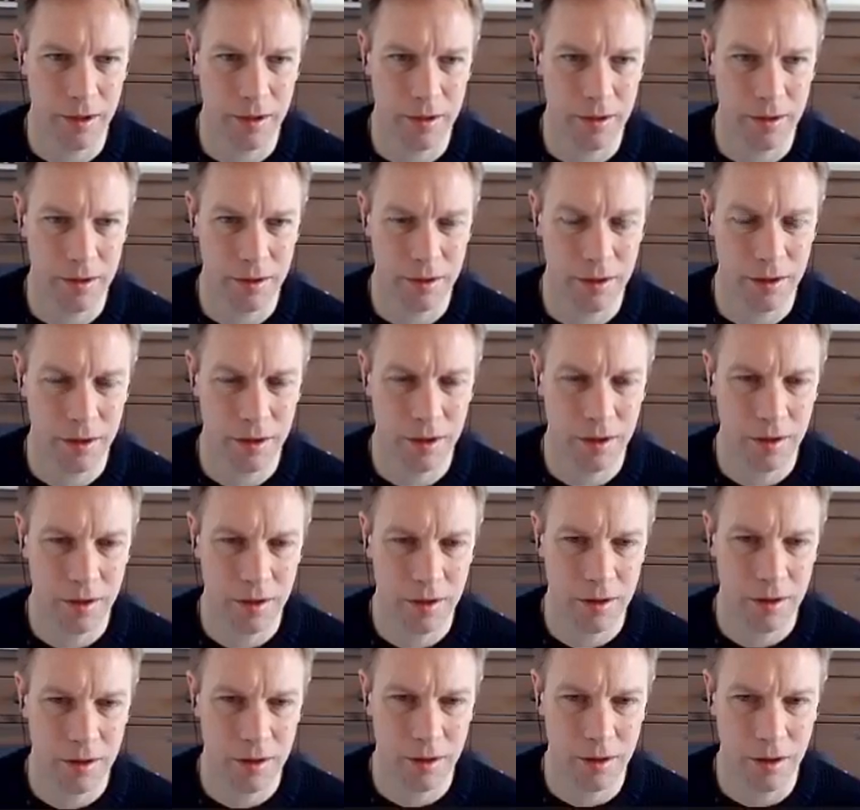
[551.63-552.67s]
like
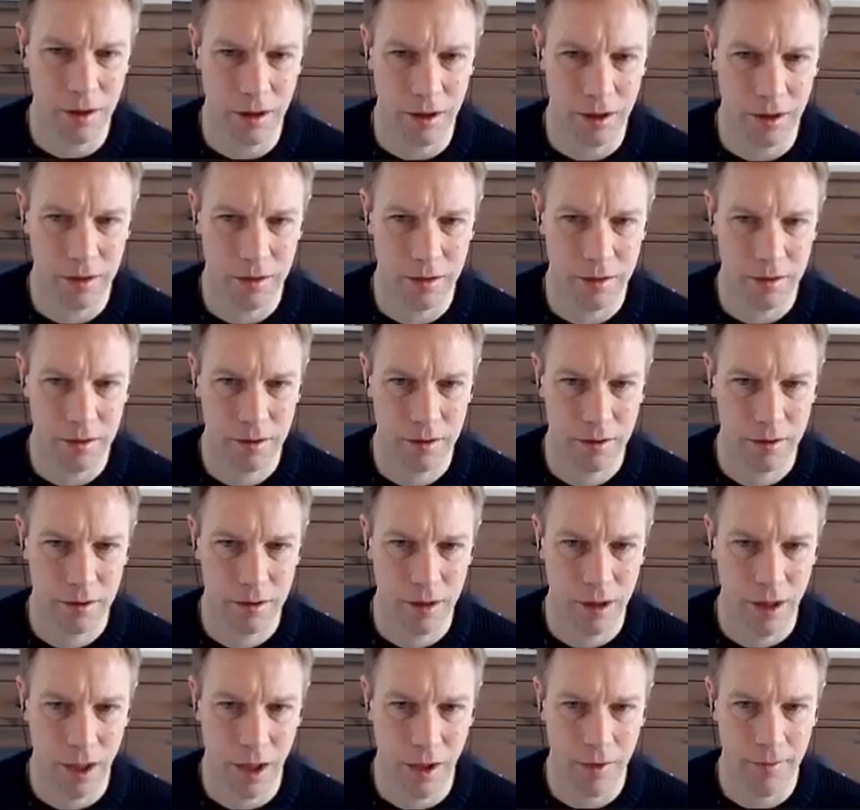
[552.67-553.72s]
how many items are
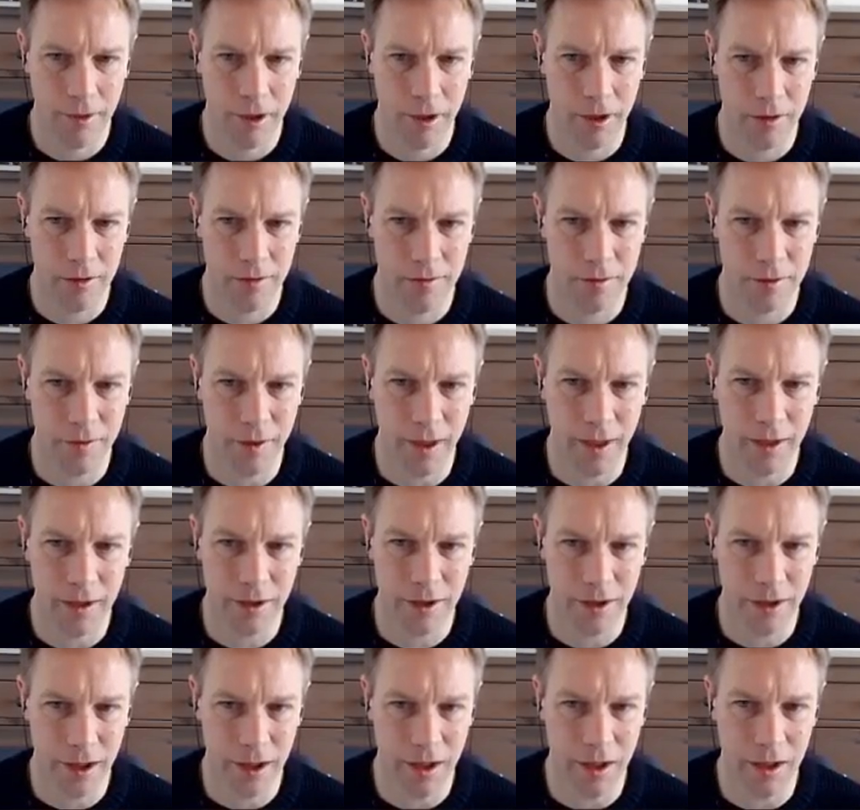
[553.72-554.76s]
actually in
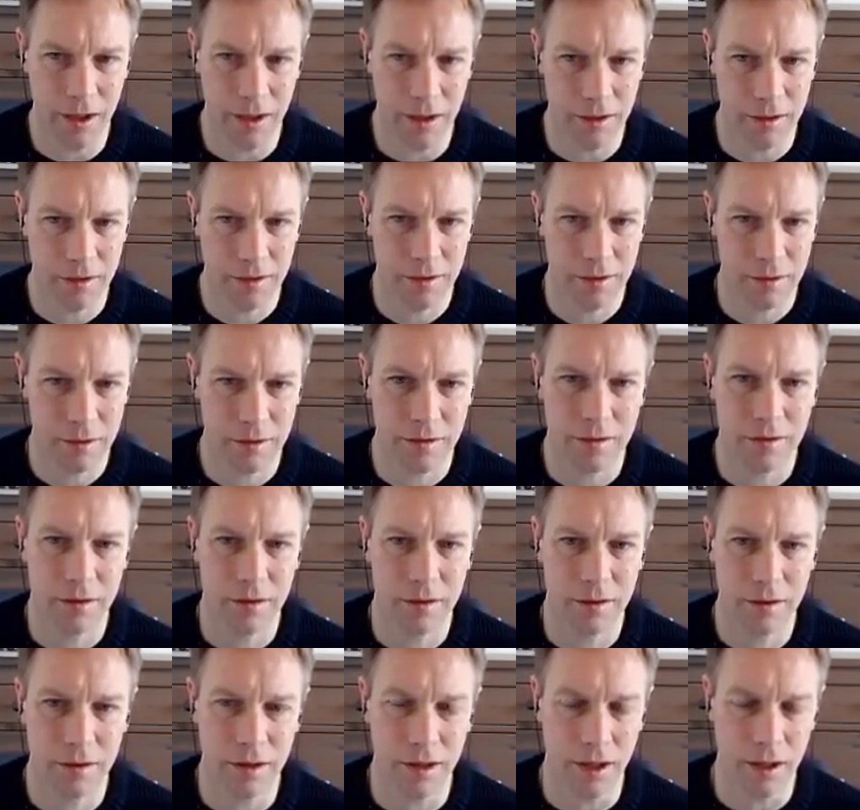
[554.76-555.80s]
that array,
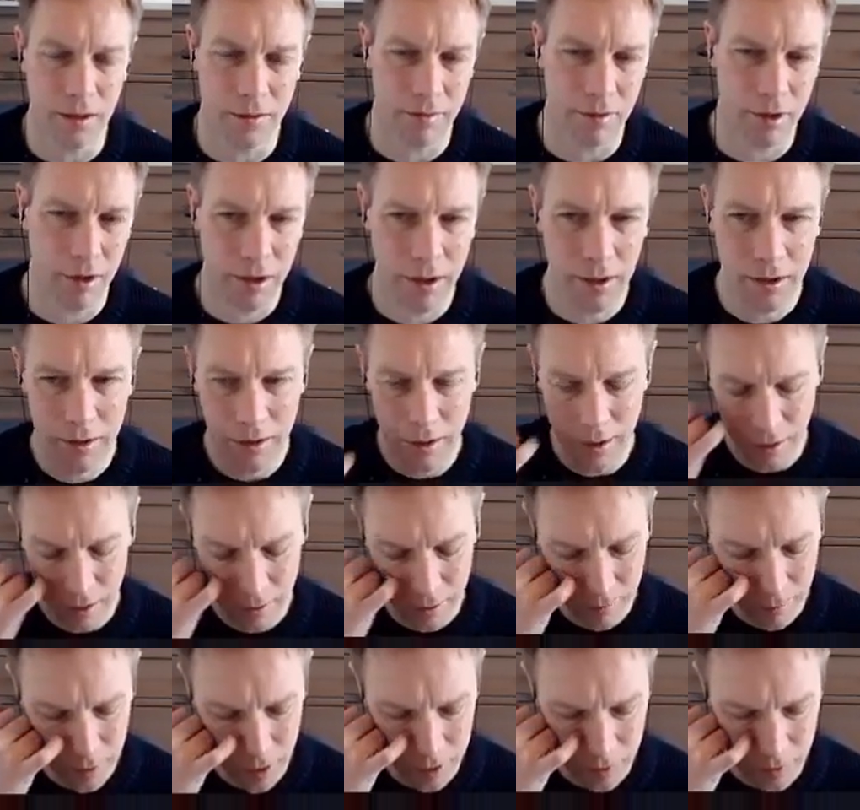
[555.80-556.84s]
because we have to make
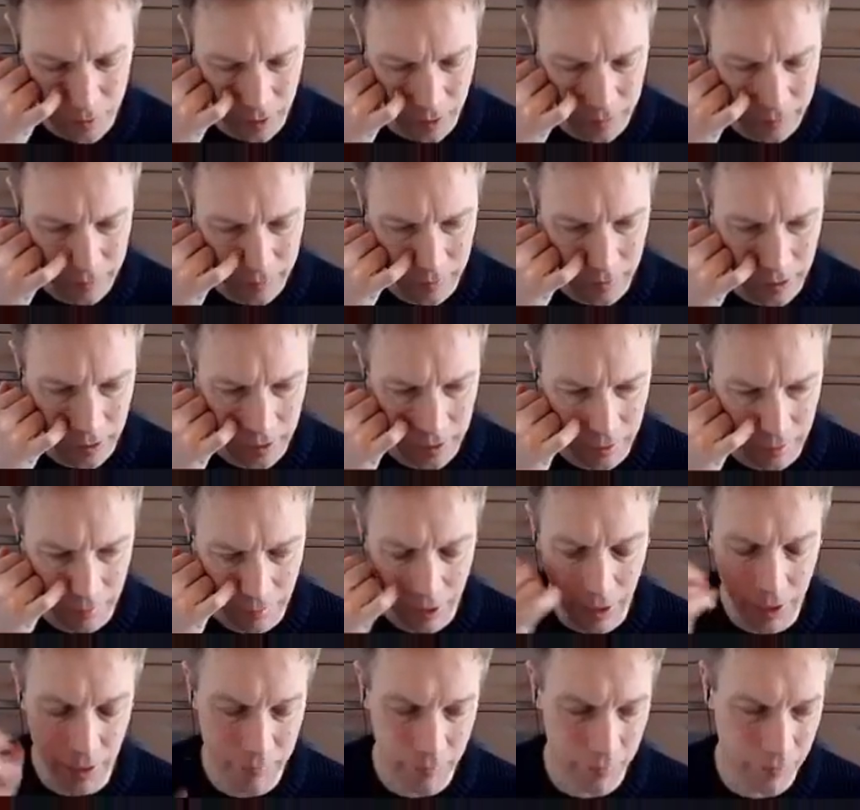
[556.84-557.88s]
the array of a fixed size,
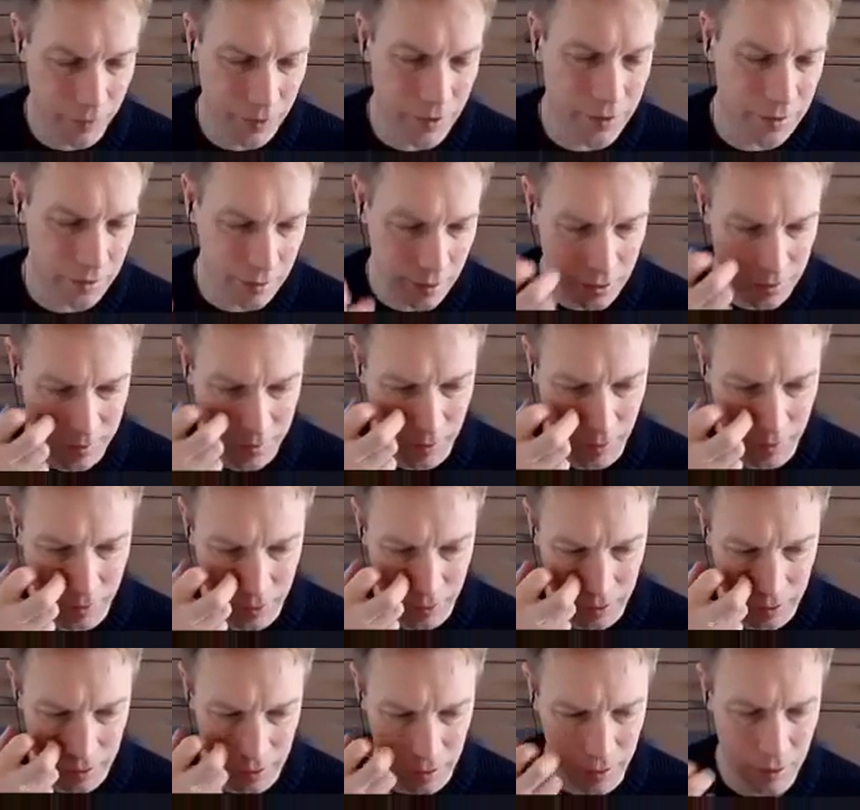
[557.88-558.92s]
but only a certain number of them will
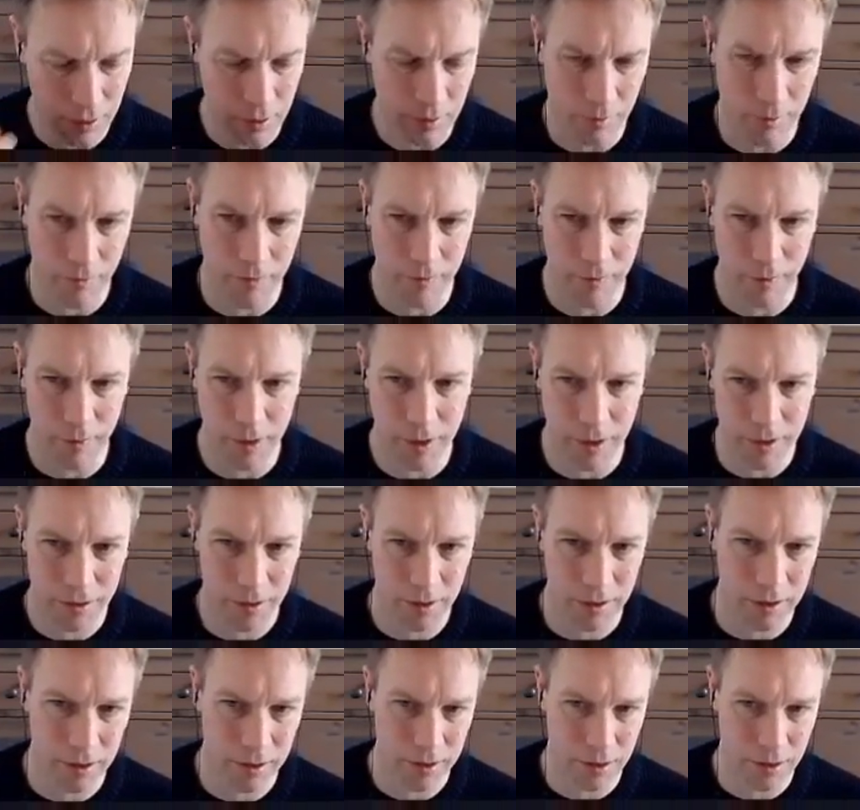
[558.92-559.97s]
actually contain stuff.